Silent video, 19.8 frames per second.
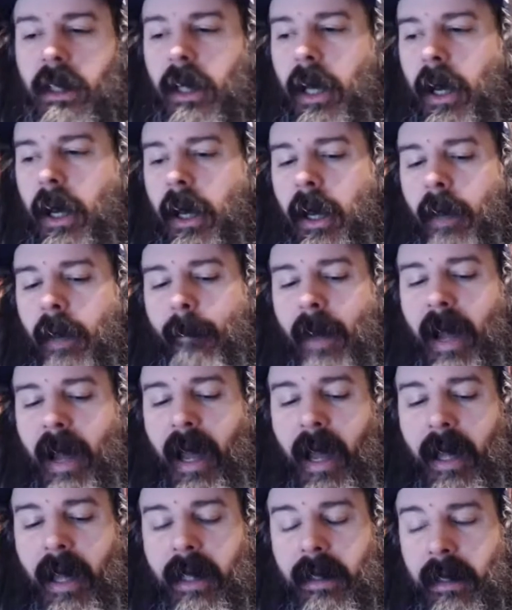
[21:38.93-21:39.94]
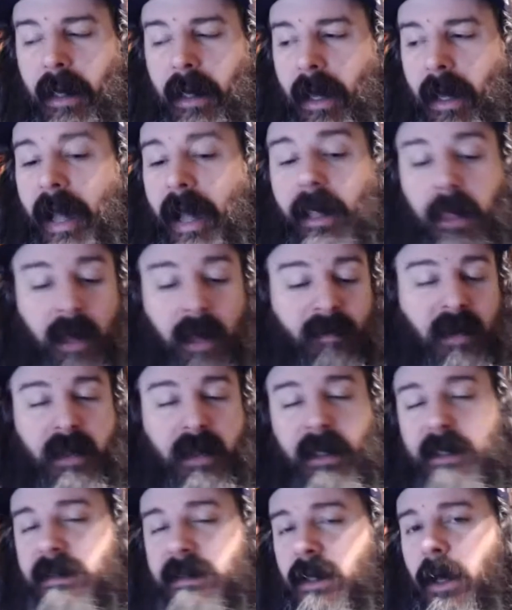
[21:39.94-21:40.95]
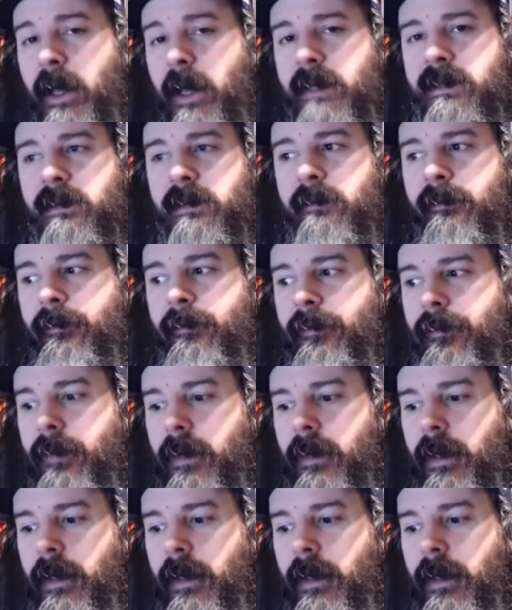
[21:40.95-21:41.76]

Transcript: I love it. I think it's awesome.